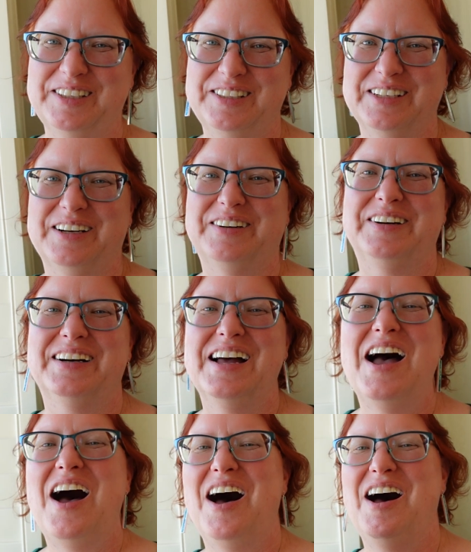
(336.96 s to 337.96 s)
So
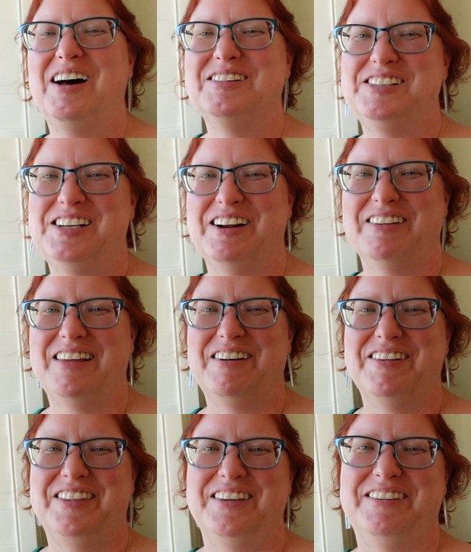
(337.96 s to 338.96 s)
I'll share that
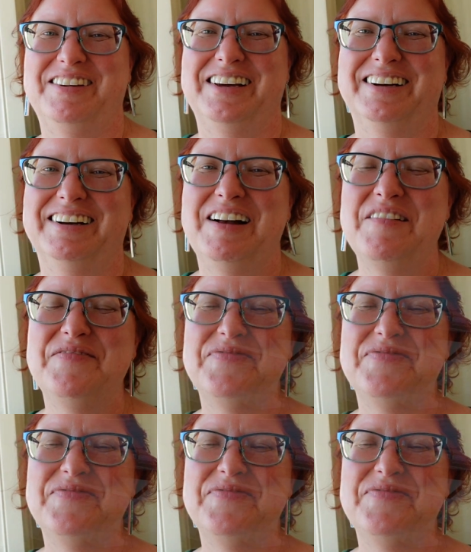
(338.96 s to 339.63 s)
with you here.